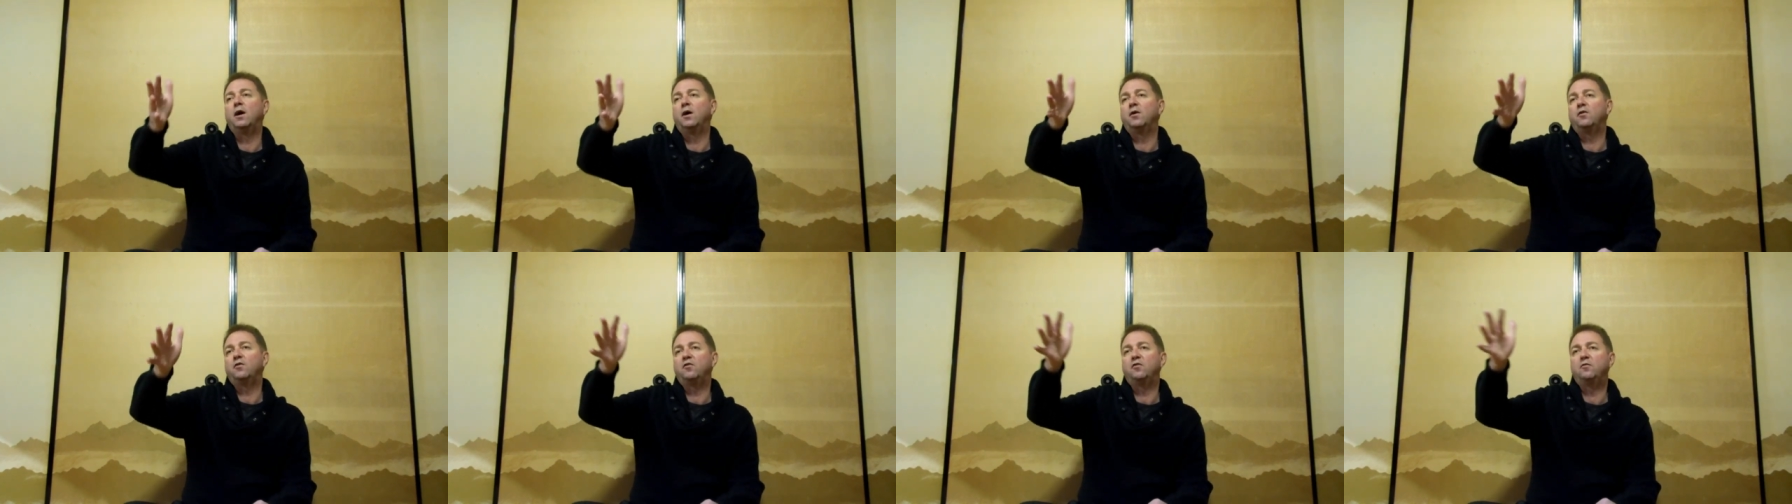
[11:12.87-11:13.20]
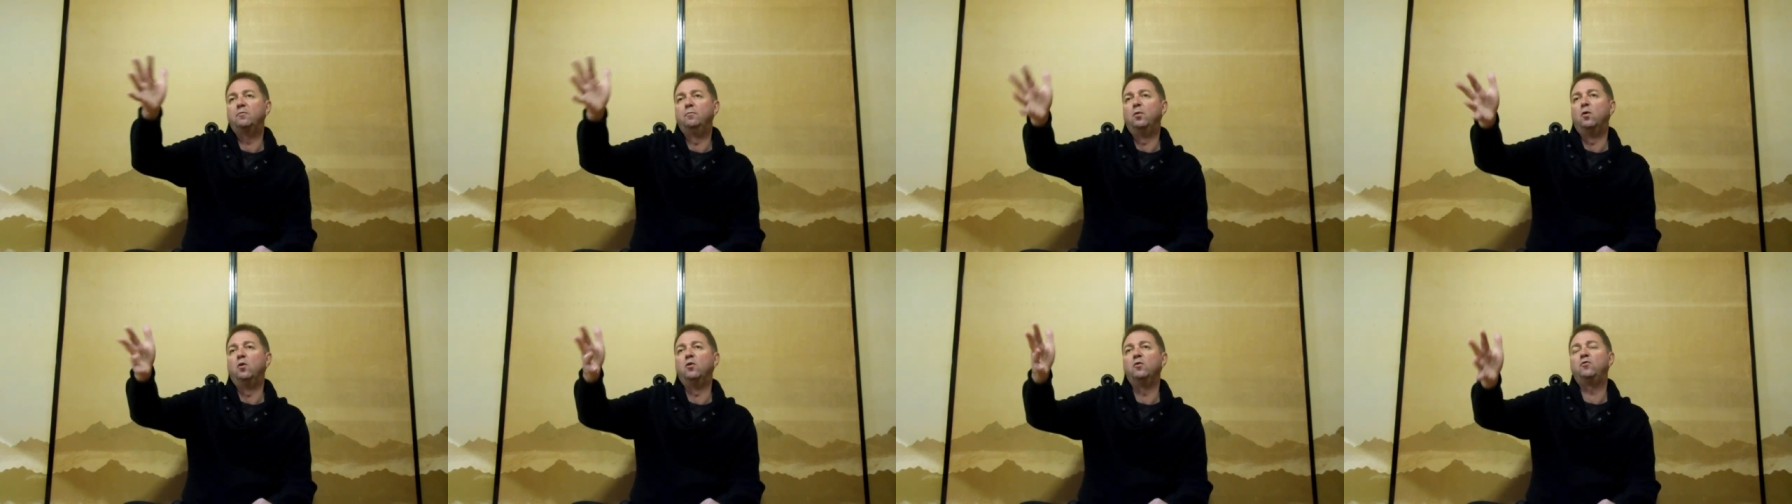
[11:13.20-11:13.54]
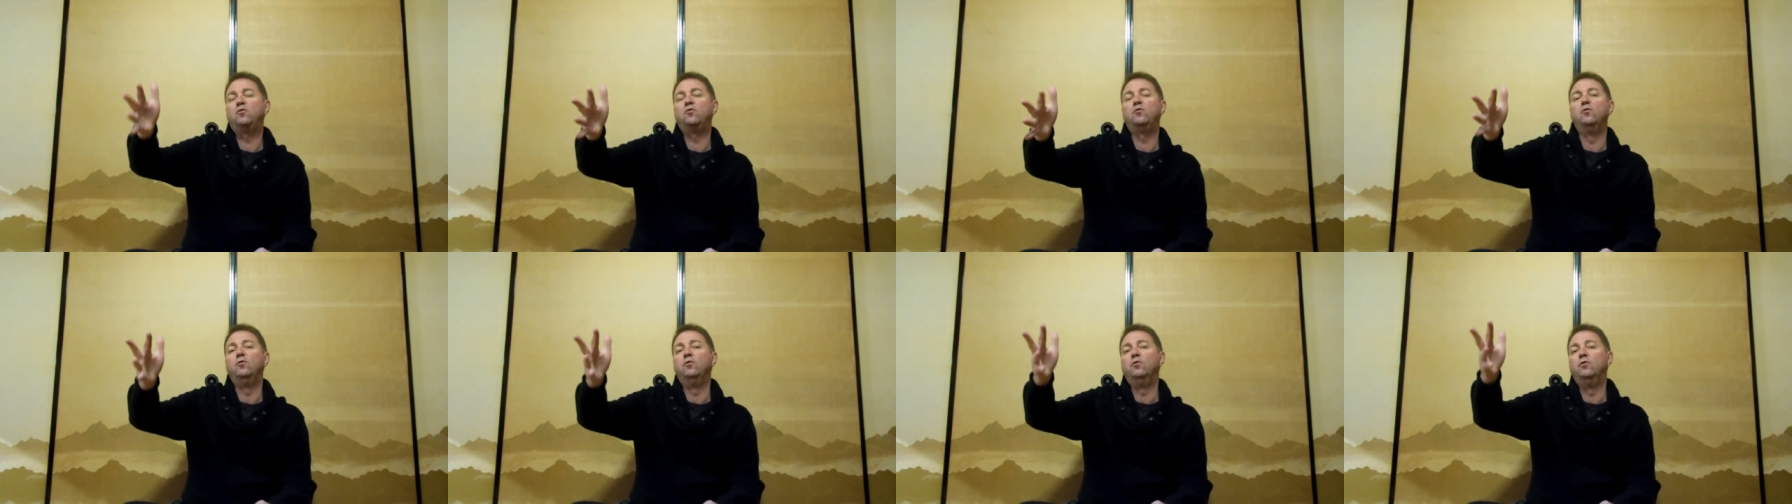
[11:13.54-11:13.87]

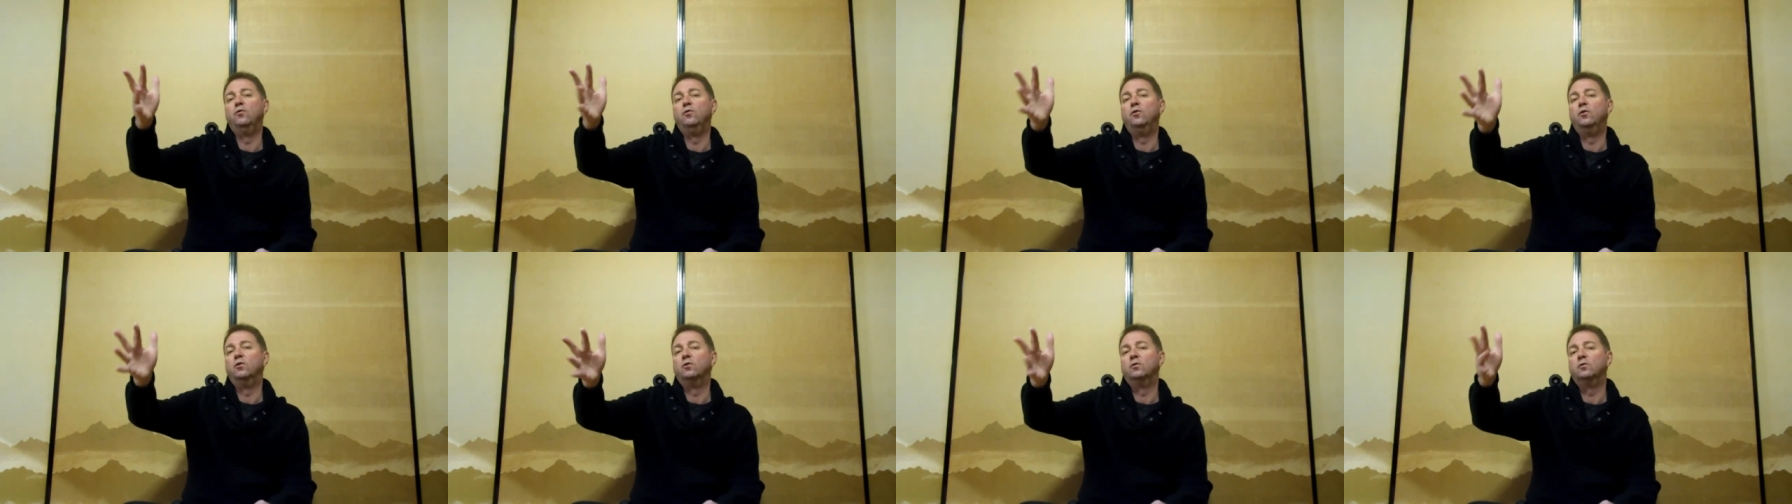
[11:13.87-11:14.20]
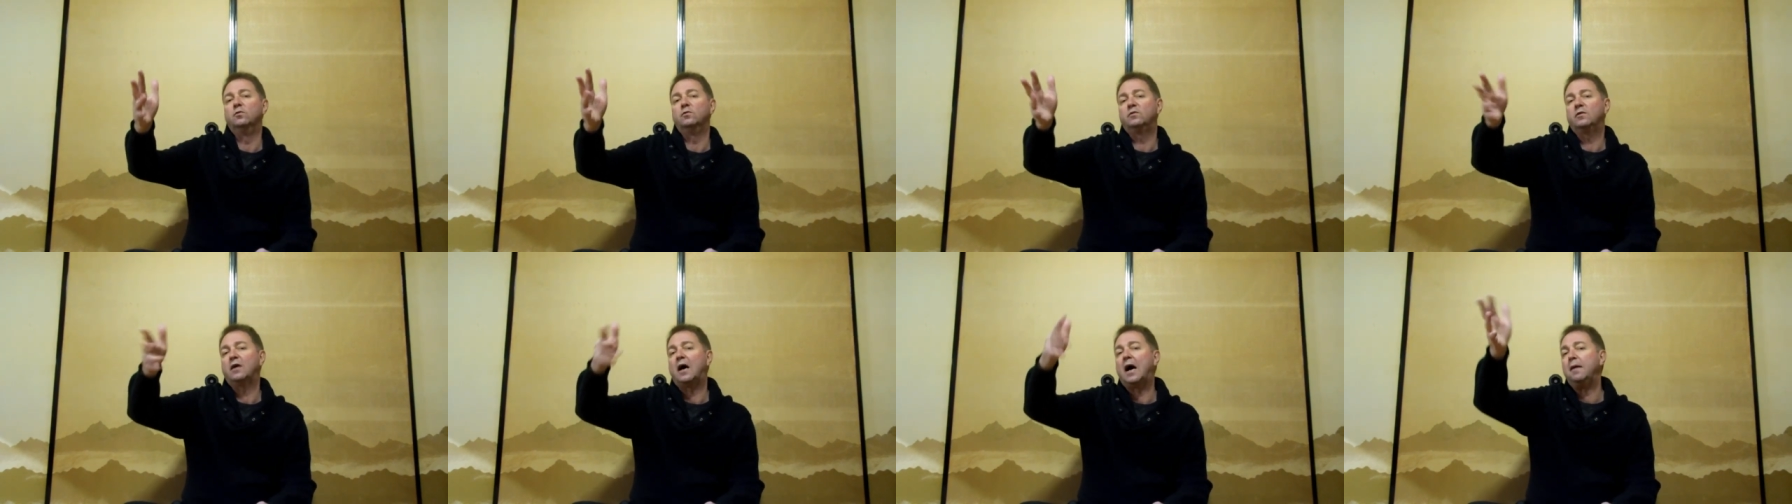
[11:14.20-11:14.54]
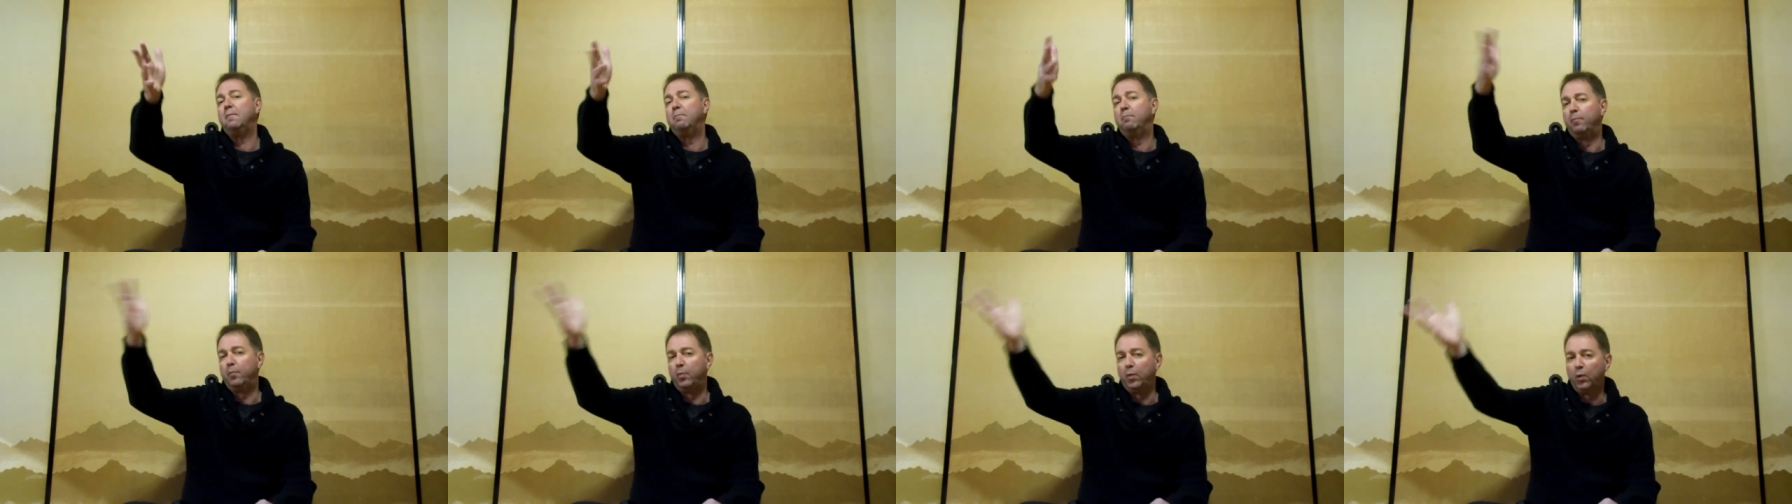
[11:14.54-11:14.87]
sportsu no
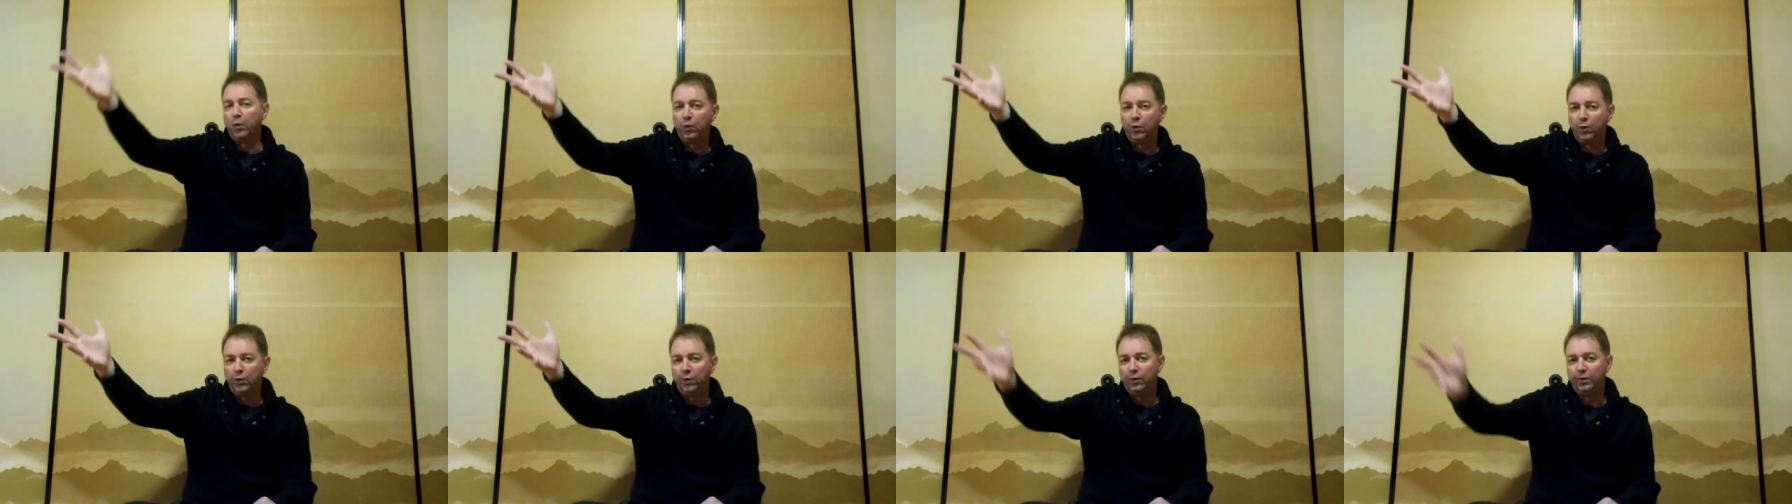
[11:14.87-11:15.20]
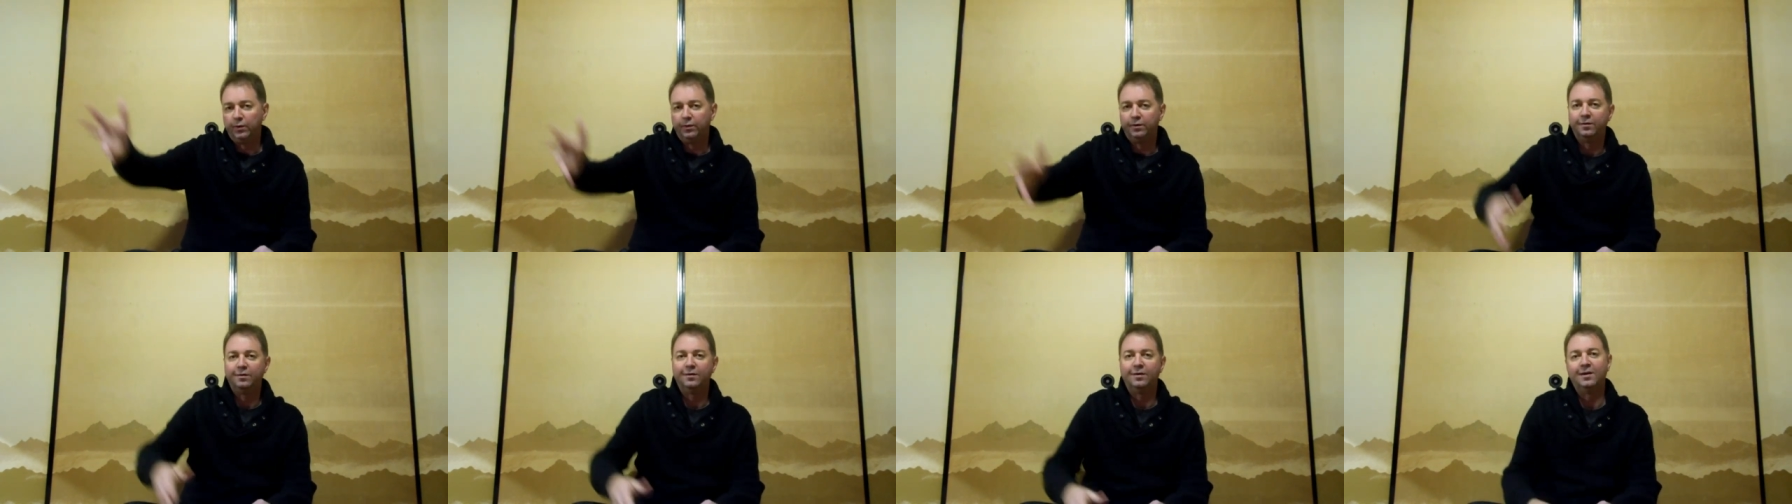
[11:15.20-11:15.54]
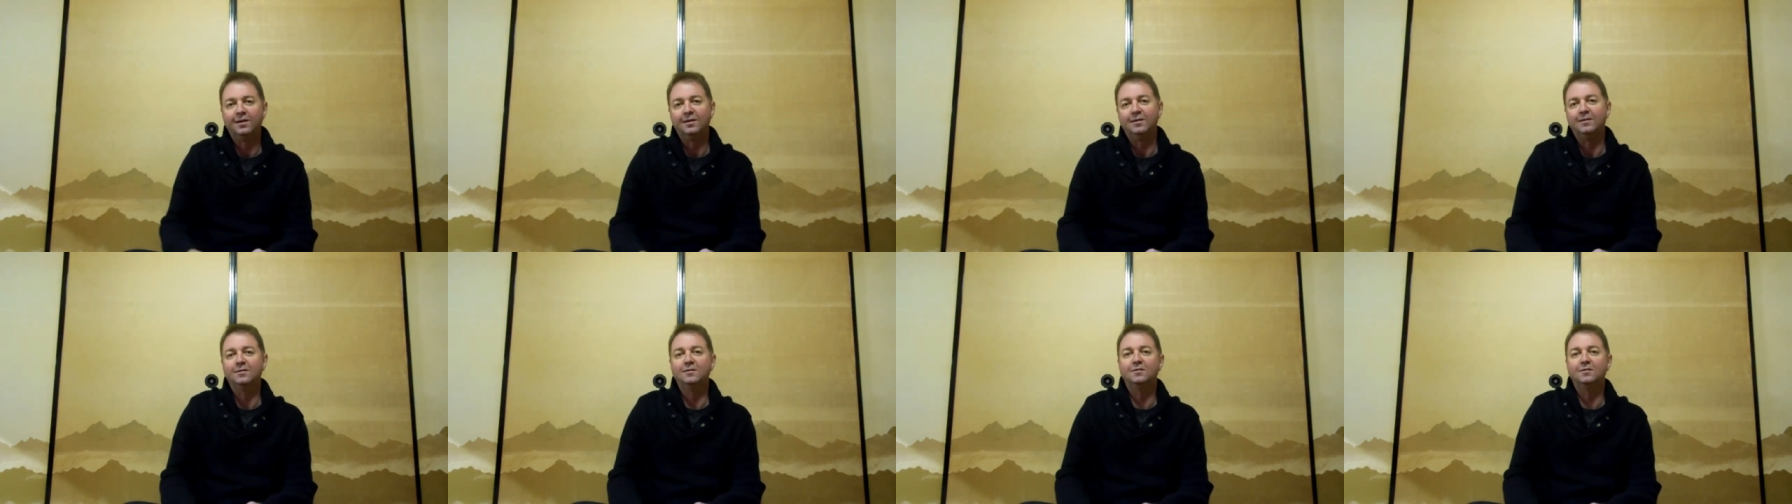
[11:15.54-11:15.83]
taipu, right?